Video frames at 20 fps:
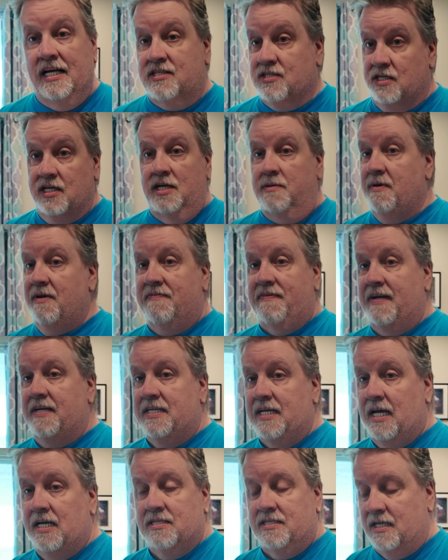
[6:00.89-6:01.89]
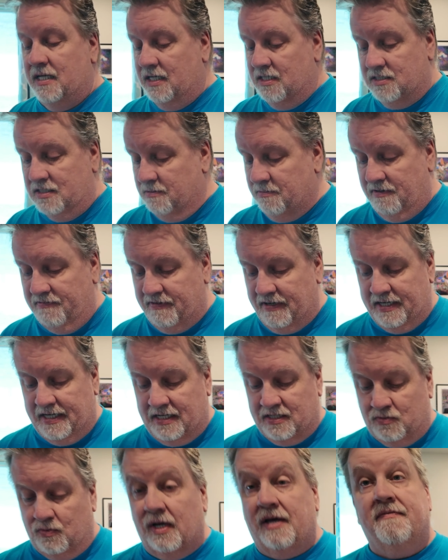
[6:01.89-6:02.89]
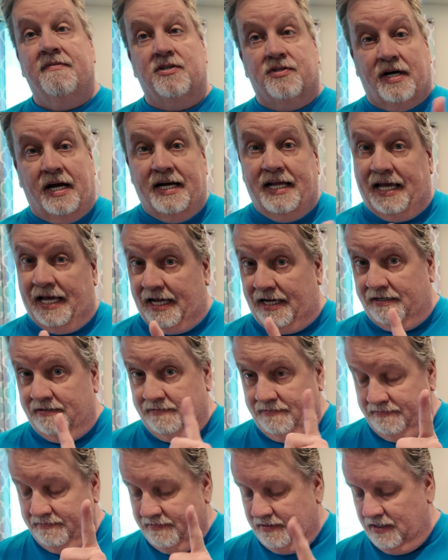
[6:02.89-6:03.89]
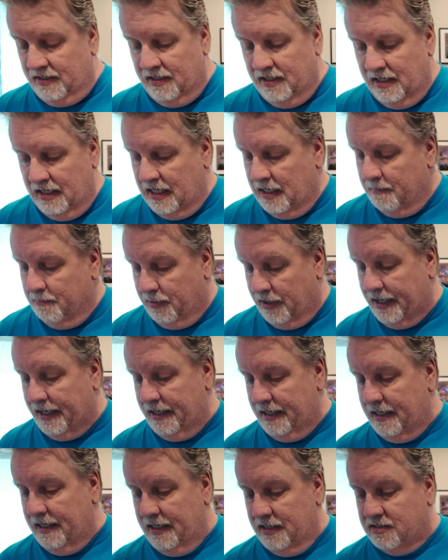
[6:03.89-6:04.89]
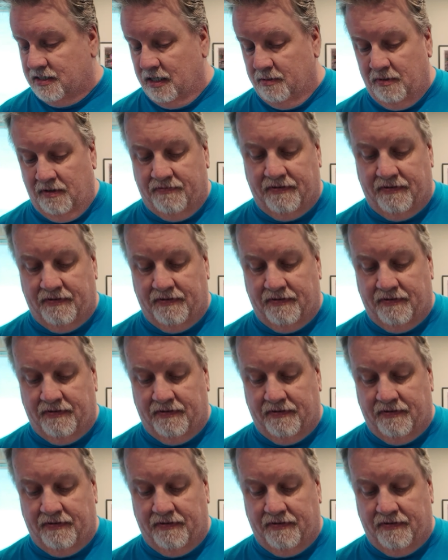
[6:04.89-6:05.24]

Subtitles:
It's gonna be fantastic. It's gonna be fantastic. We haven't tried it yet, but it's gonna be